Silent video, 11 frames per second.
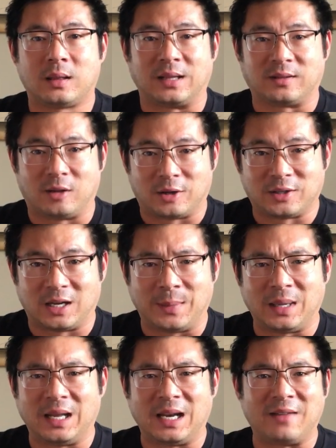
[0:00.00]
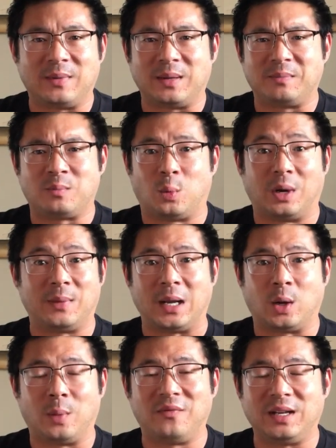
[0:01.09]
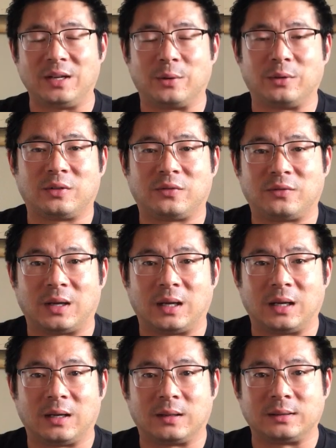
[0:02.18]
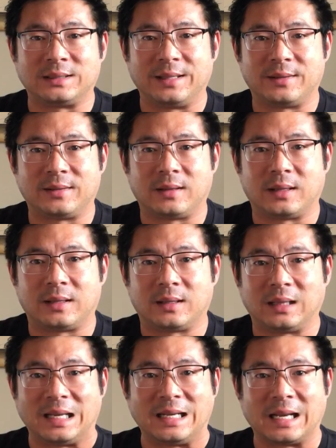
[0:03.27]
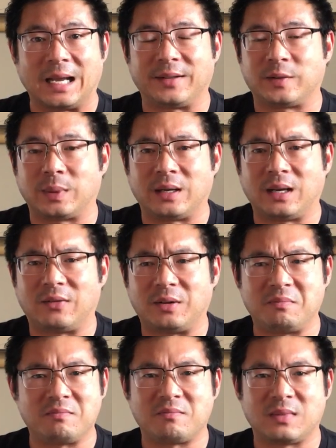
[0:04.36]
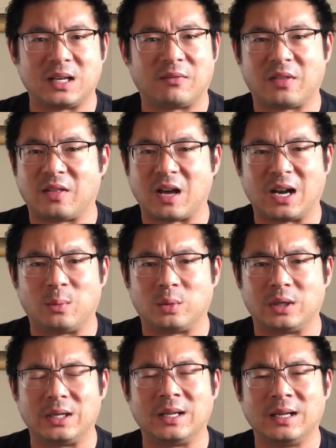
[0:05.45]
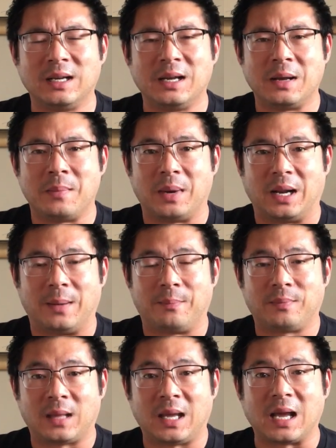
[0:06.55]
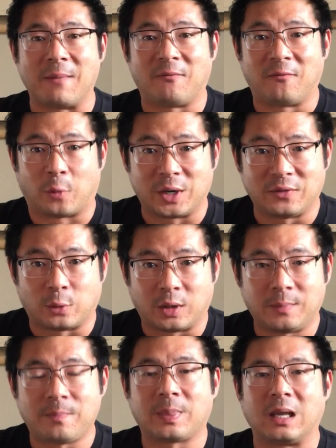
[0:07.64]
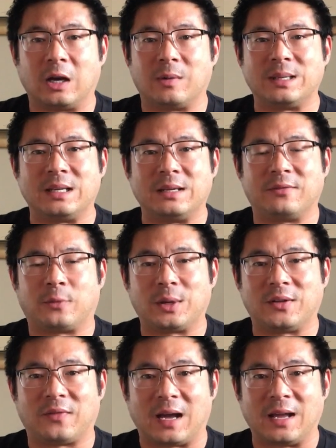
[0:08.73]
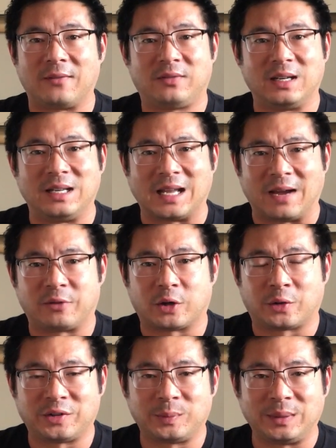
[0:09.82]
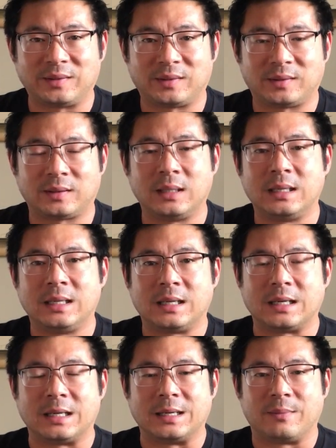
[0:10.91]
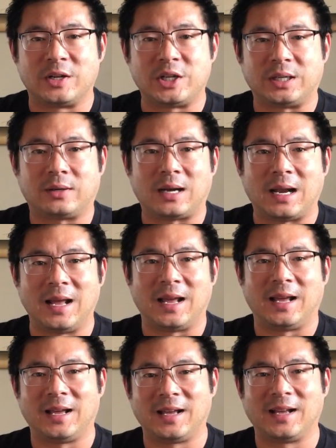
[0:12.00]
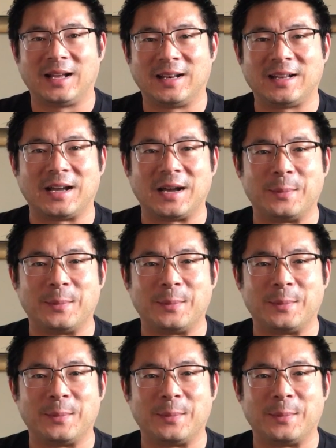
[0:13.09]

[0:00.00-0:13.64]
That's a long time, and I've been wanting to make home videos since the late 90s, but never thought I would. But hey, I'm 44. I'll be 45 the day after Christmas this year, and